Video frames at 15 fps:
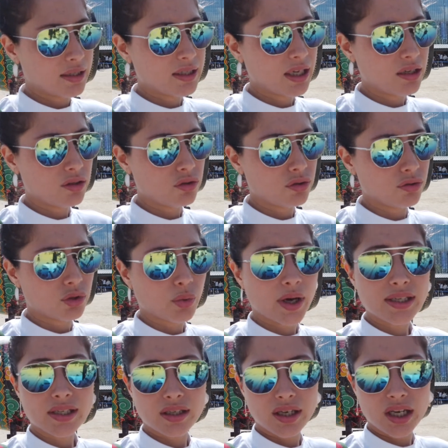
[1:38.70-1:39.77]
Yeah, 10 and 2,
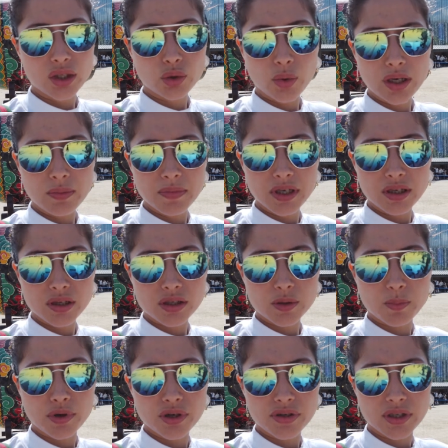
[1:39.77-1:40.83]
twice a day, 20
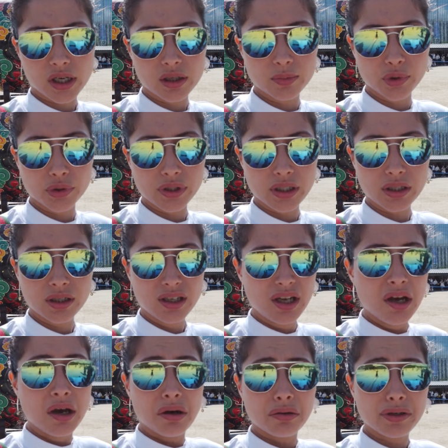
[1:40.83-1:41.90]
minutes per ceremony.
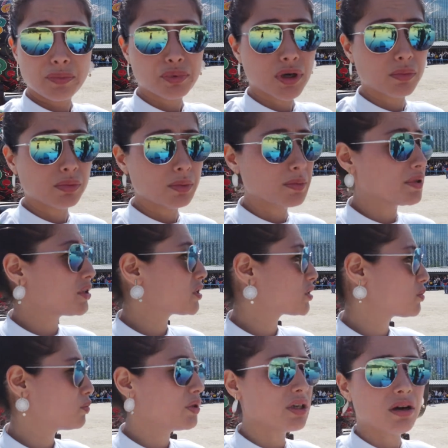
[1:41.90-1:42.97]
Only problem
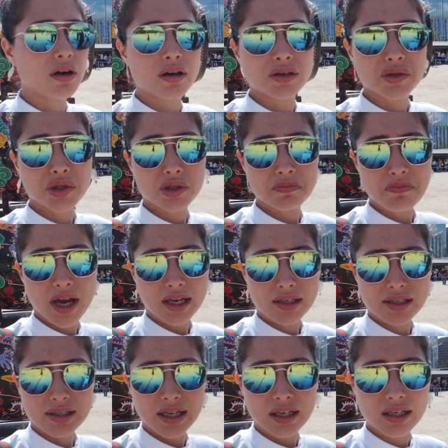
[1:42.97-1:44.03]
is we are smack
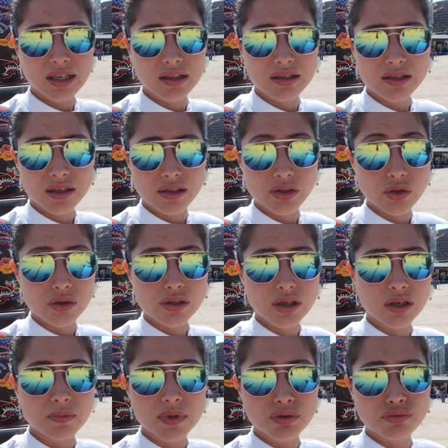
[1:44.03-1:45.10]
standing in the sun, so it's
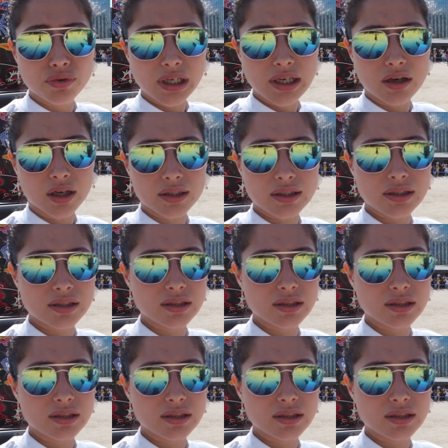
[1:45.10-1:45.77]
going to be really hot.